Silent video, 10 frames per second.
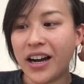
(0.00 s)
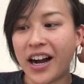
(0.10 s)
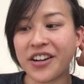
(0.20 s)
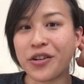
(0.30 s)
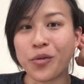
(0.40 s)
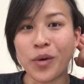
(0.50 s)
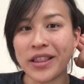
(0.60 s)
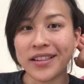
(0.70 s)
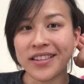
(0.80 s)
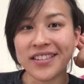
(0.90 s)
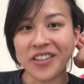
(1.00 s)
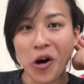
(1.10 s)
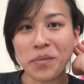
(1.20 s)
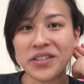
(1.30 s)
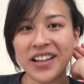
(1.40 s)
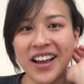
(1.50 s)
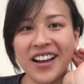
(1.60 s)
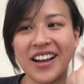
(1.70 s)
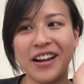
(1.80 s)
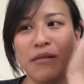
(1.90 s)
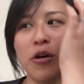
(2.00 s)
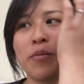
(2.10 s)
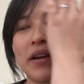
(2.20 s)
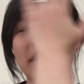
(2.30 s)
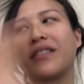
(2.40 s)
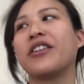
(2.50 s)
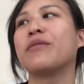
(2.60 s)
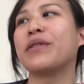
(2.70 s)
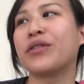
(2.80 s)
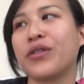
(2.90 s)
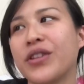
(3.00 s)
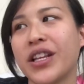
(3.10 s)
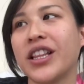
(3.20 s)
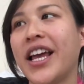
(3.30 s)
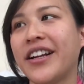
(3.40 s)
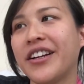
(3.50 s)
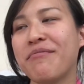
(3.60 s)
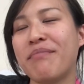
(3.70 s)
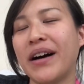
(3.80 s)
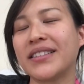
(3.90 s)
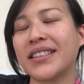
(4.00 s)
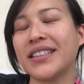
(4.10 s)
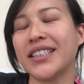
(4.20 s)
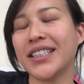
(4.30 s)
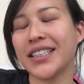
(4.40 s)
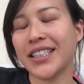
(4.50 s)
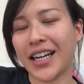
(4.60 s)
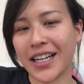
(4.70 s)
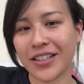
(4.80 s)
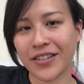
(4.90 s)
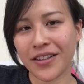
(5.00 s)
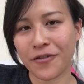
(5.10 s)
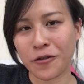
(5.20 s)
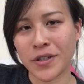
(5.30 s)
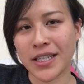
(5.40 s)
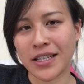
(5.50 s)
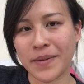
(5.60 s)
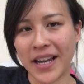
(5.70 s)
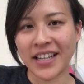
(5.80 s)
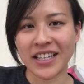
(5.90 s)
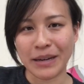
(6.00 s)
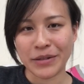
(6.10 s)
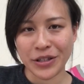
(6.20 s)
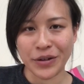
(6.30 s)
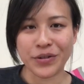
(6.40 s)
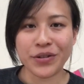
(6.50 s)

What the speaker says: I don't know when this stops. I'm hoping it's going to be sooner than later, but I don't foresee it to be anytime soon.